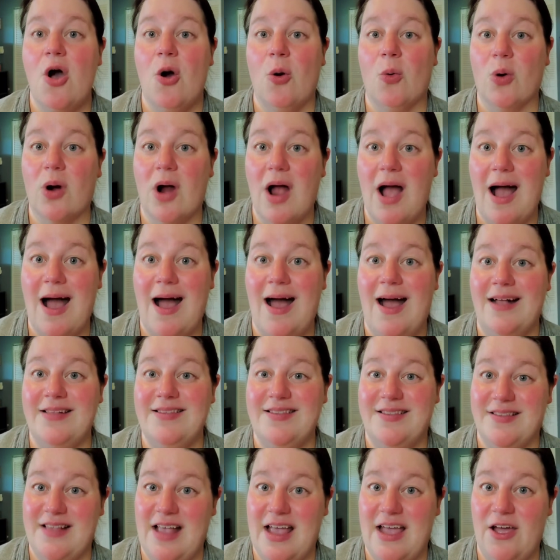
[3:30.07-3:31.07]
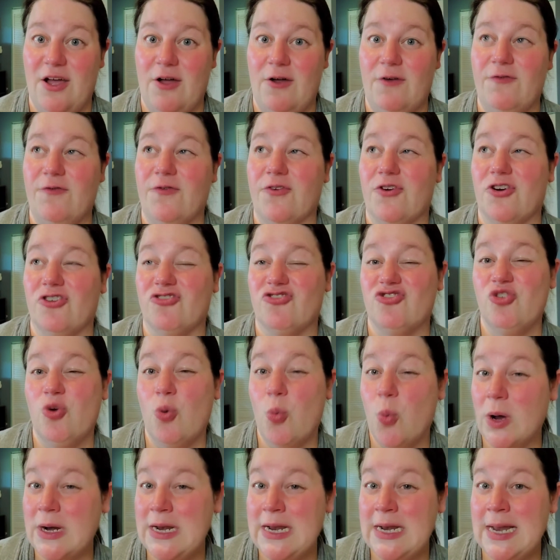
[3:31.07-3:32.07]
were on sale for
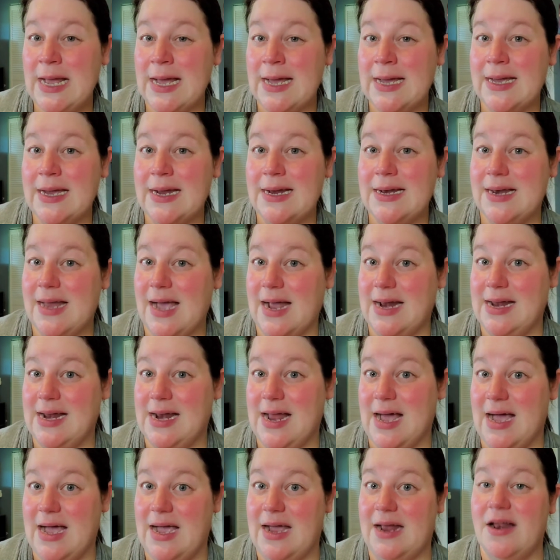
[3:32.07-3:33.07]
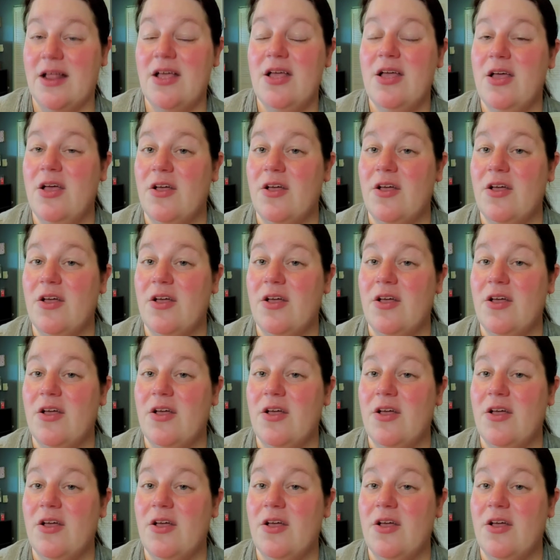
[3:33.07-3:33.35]
twenty-nine ninety-nine.